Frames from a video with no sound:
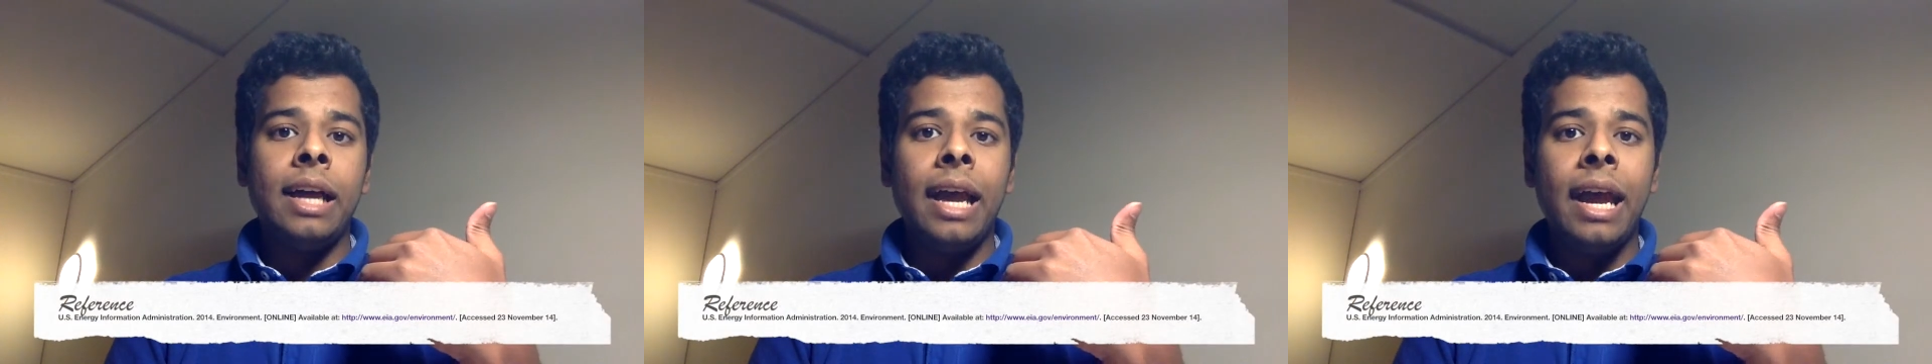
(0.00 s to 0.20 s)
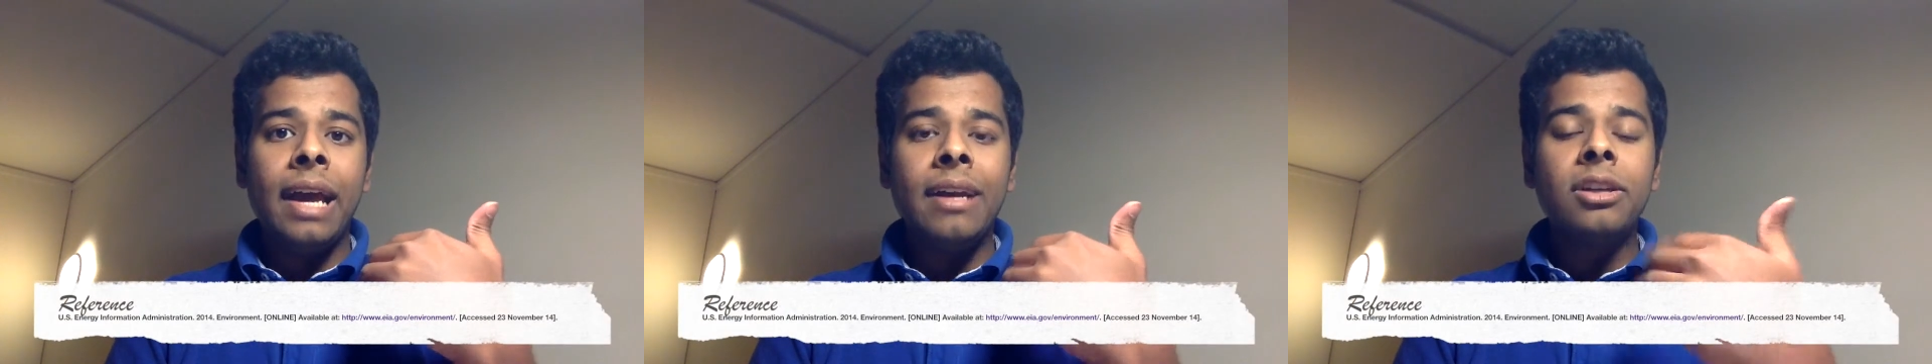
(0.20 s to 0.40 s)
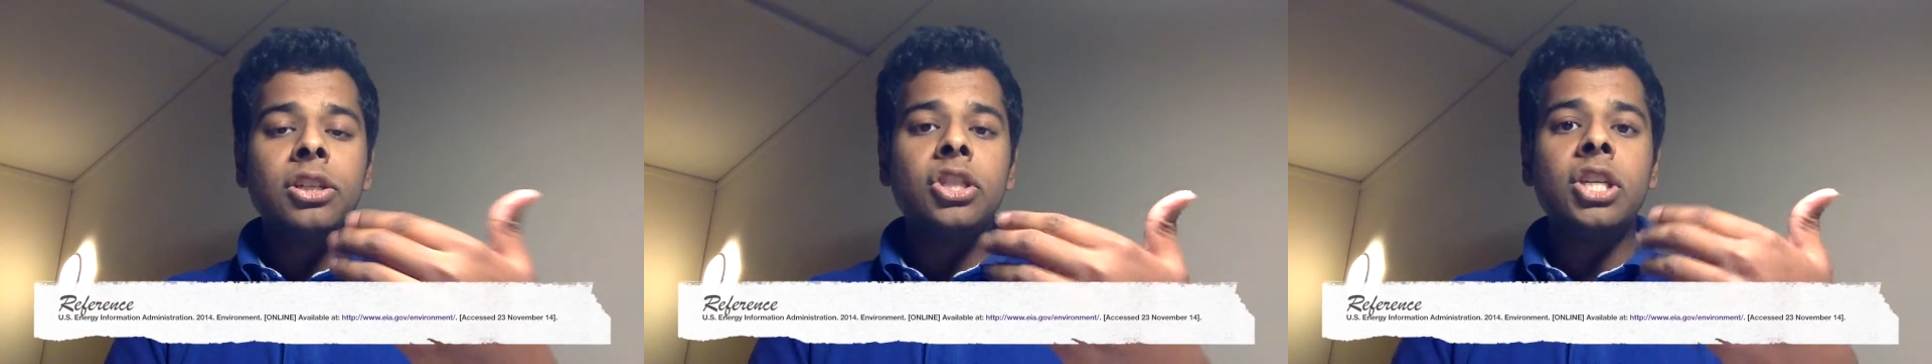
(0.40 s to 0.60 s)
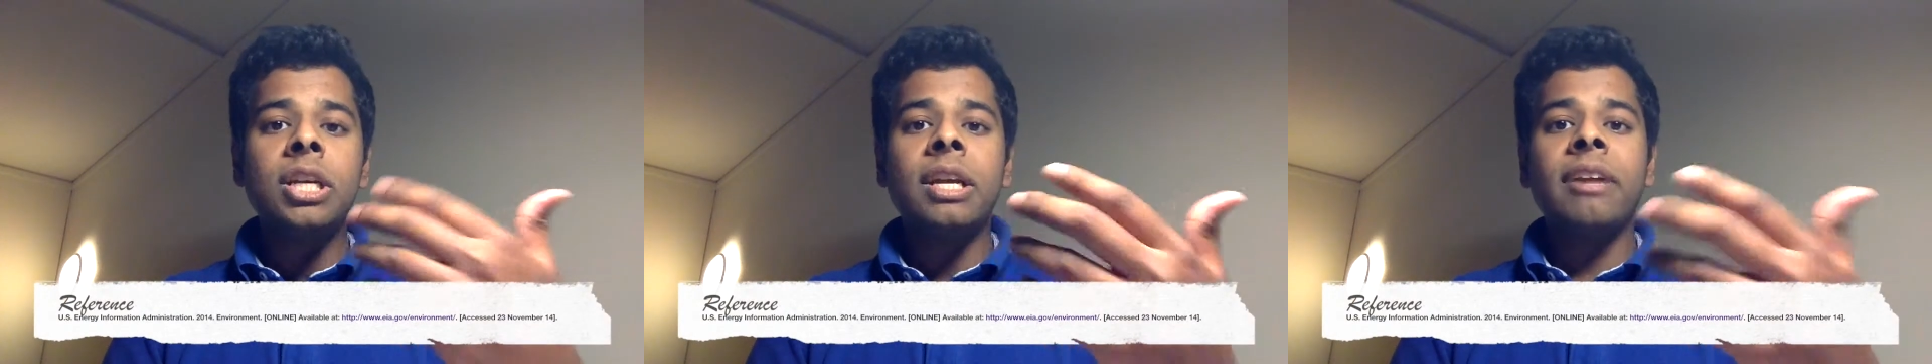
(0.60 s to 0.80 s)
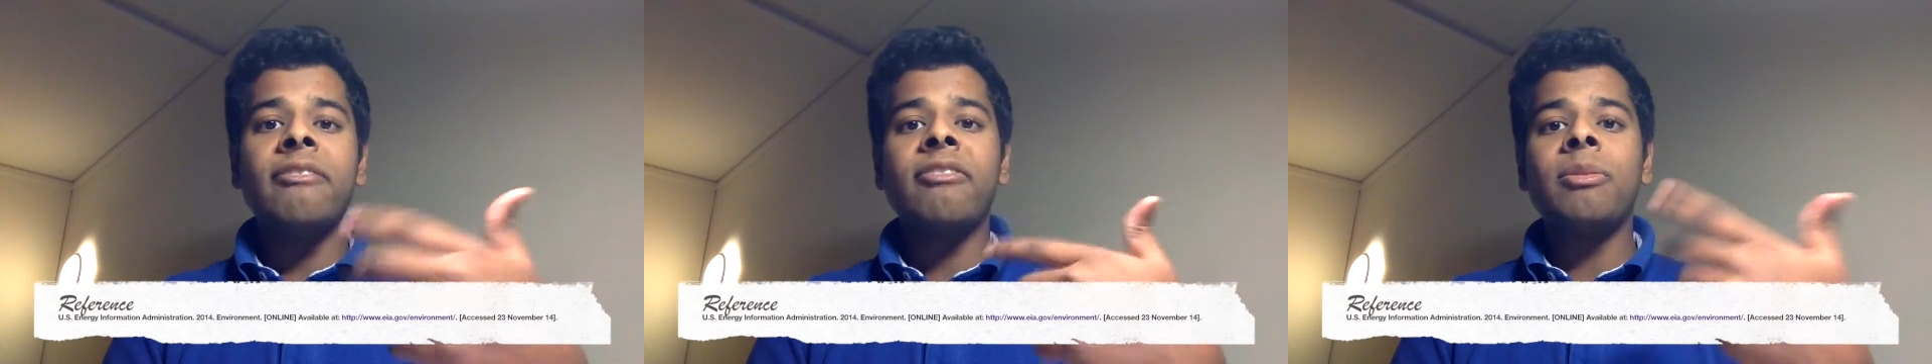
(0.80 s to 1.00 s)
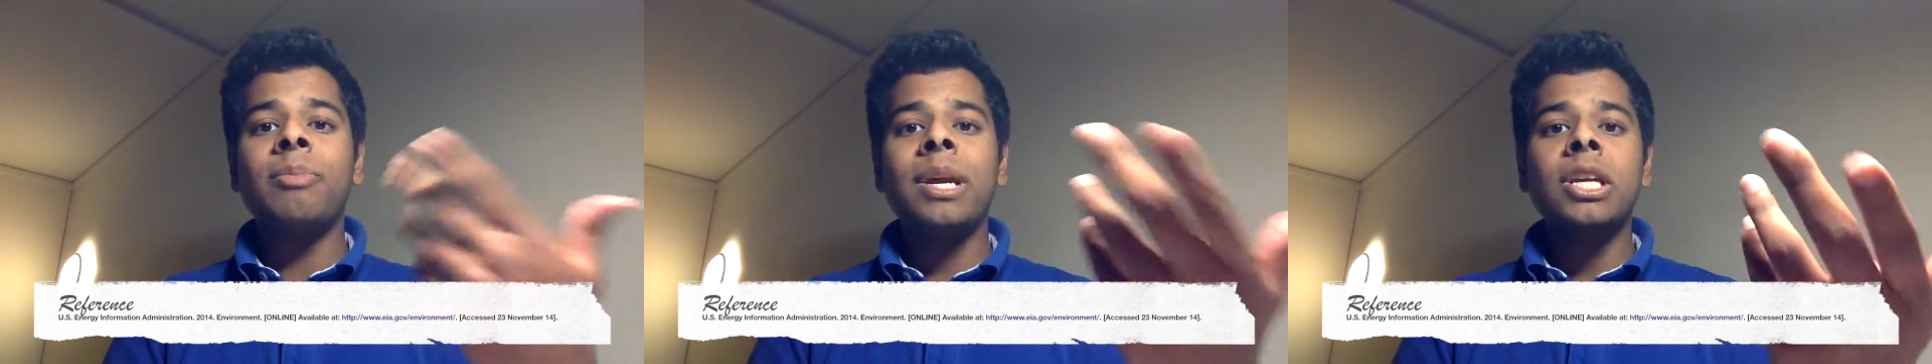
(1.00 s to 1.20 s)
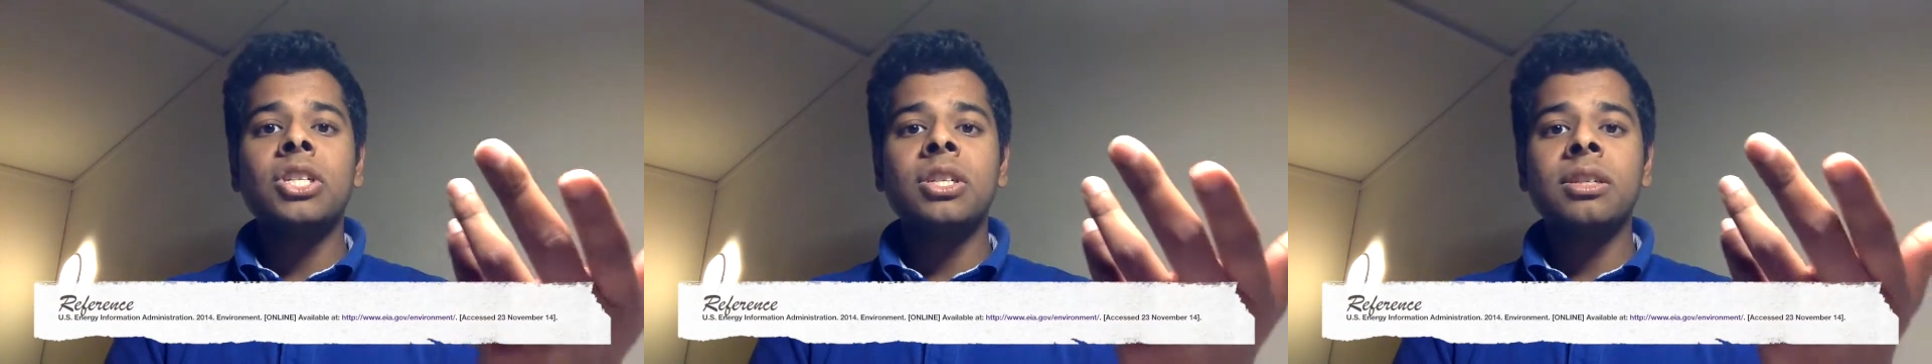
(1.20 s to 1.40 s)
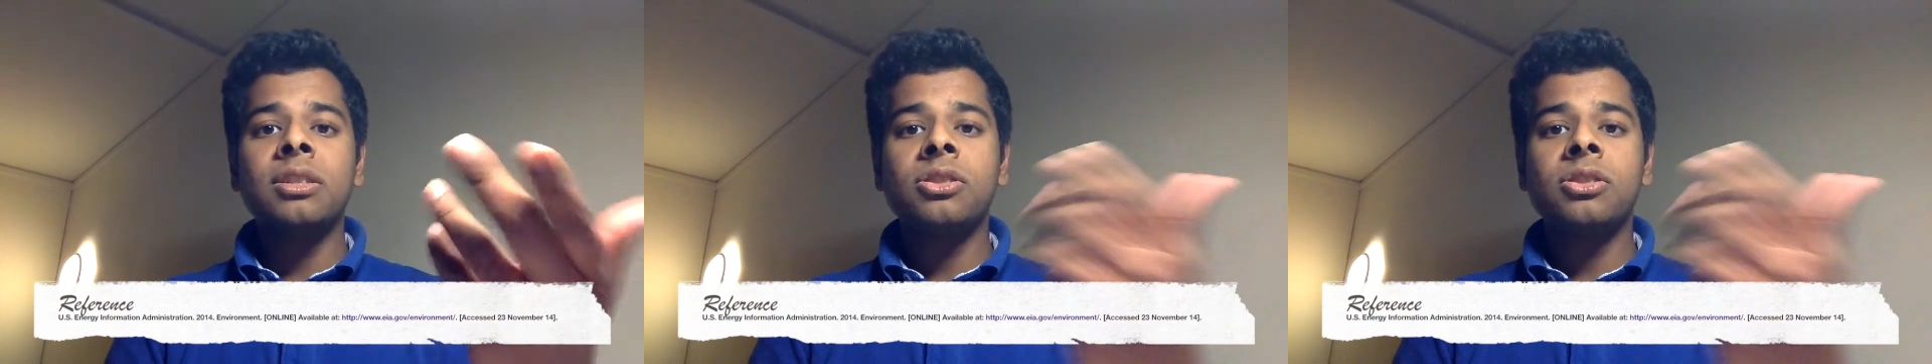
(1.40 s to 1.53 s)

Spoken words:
Energy Information